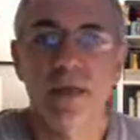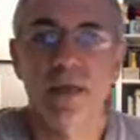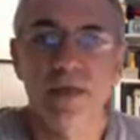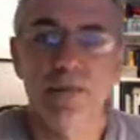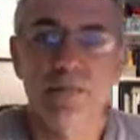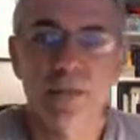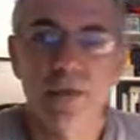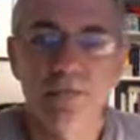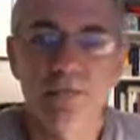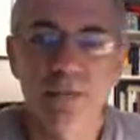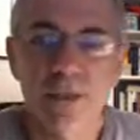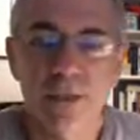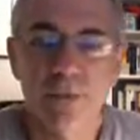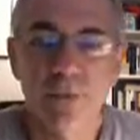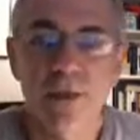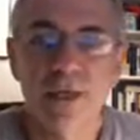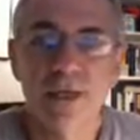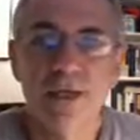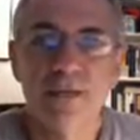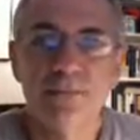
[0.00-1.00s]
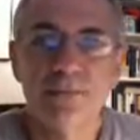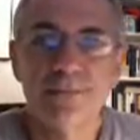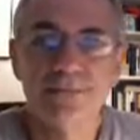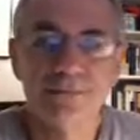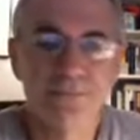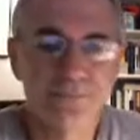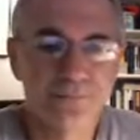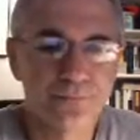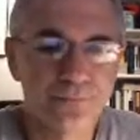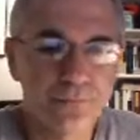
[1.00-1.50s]
in between.
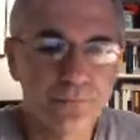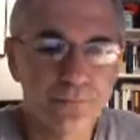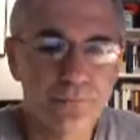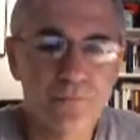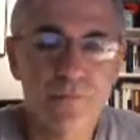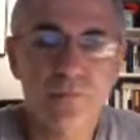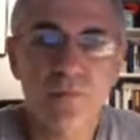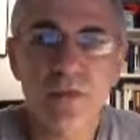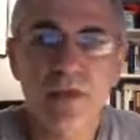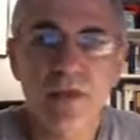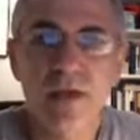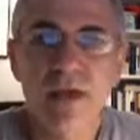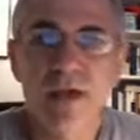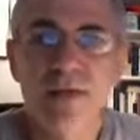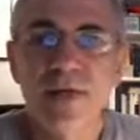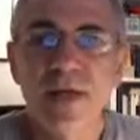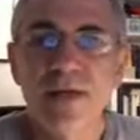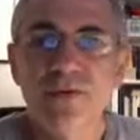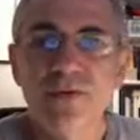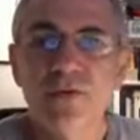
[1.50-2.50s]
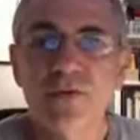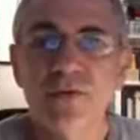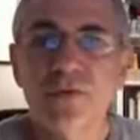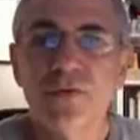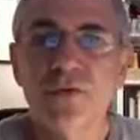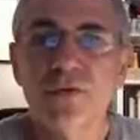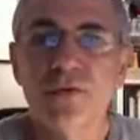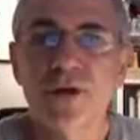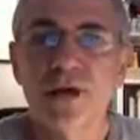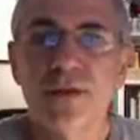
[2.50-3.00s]
and then
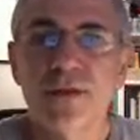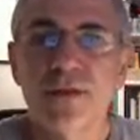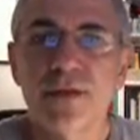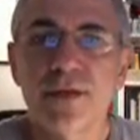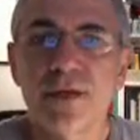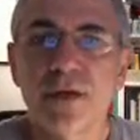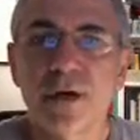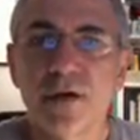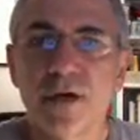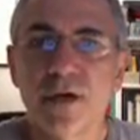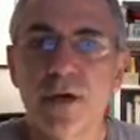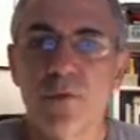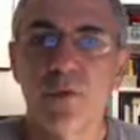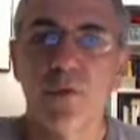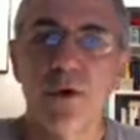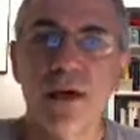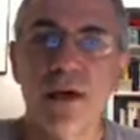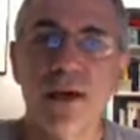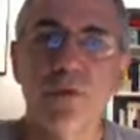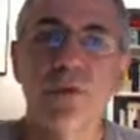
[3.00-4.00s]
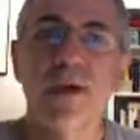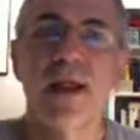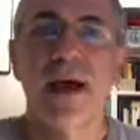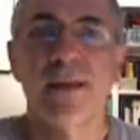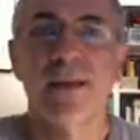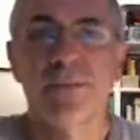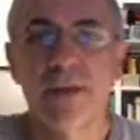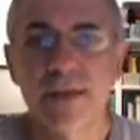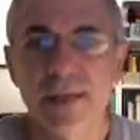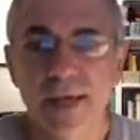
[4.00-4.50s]
to try to think, okay, well, what
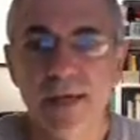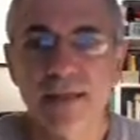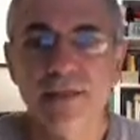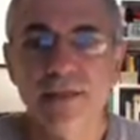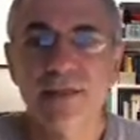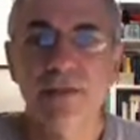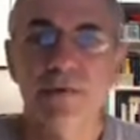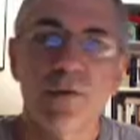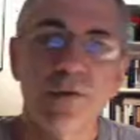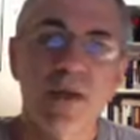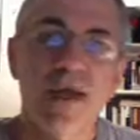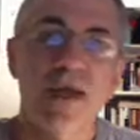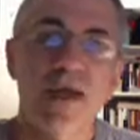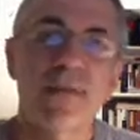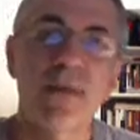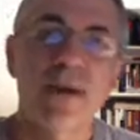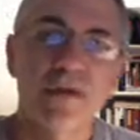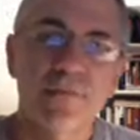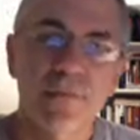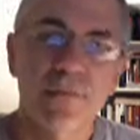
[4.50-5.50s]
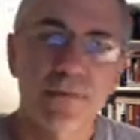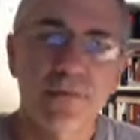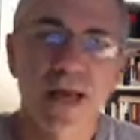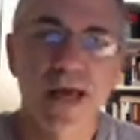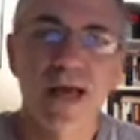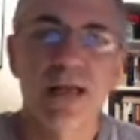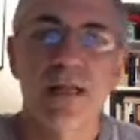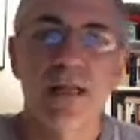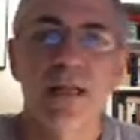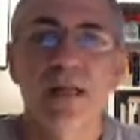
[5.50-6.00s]
happened next, and what would happen after
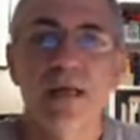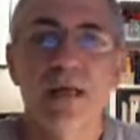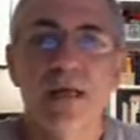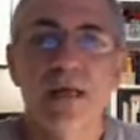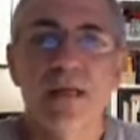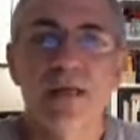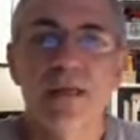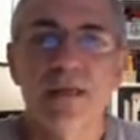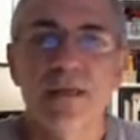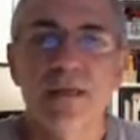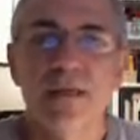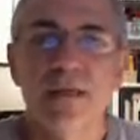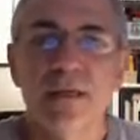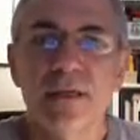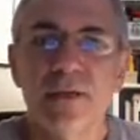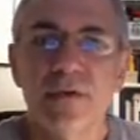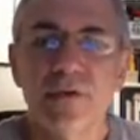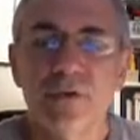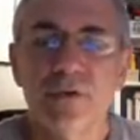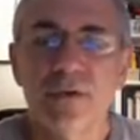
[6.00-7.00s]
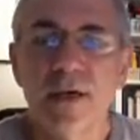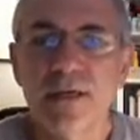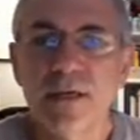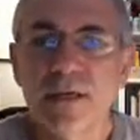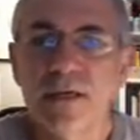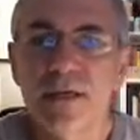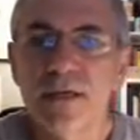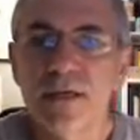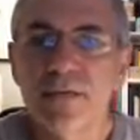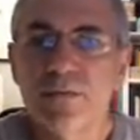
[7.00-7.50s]
that, and try
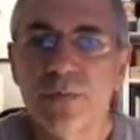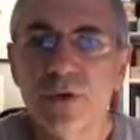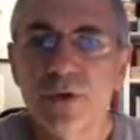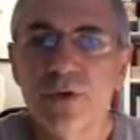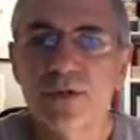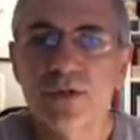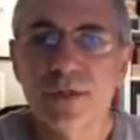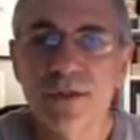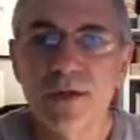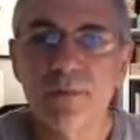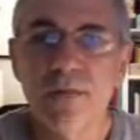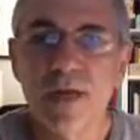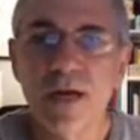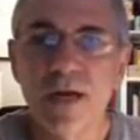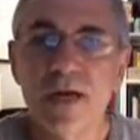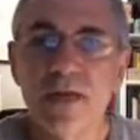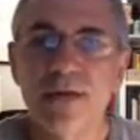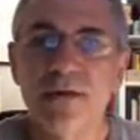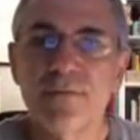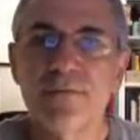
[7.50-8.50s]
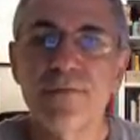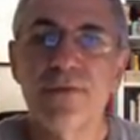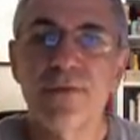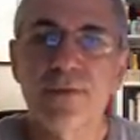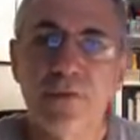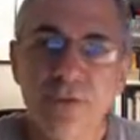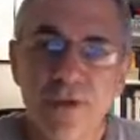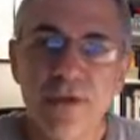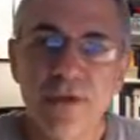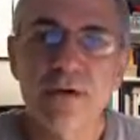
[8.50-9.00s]
to put some kind of
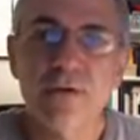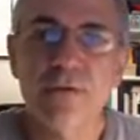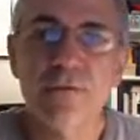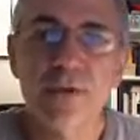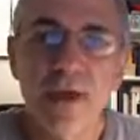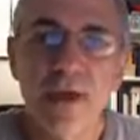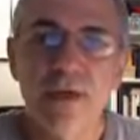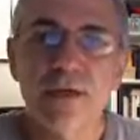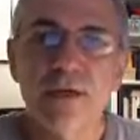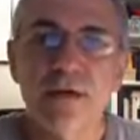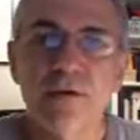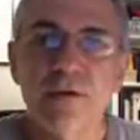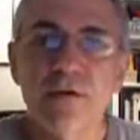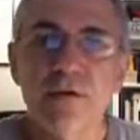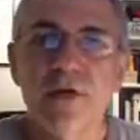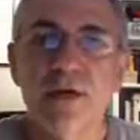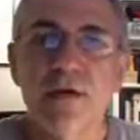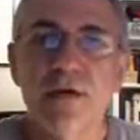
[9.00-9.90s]
theoretical